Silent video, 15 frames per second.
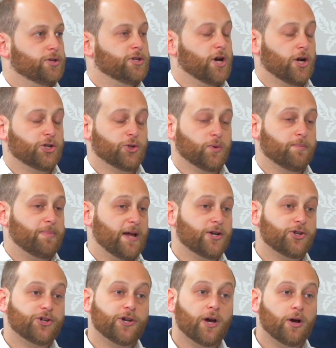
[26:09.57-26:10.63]
Yoshua
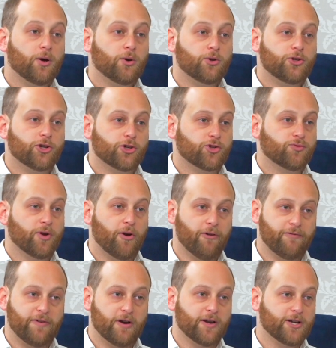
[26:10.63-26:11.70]
Bengio just wrote a
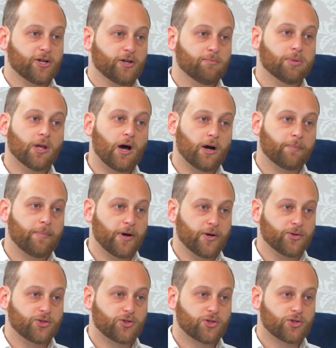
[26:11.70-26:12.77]
very good blog
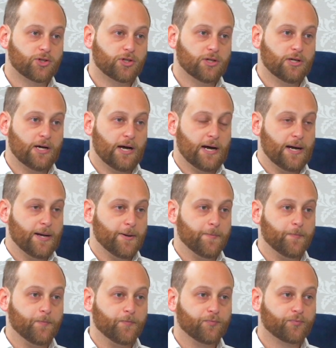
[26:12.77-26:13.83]
post
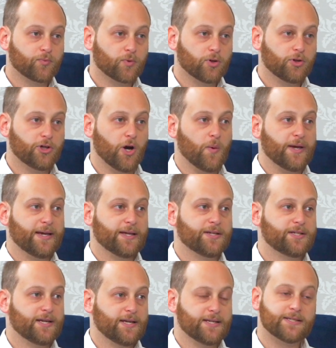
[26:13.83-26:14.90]
going
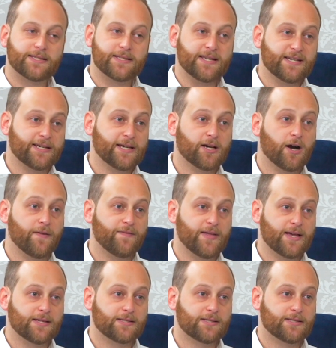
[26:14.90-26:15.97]
into his thinking on
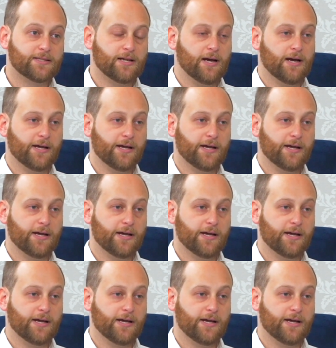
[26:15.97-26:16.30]
this.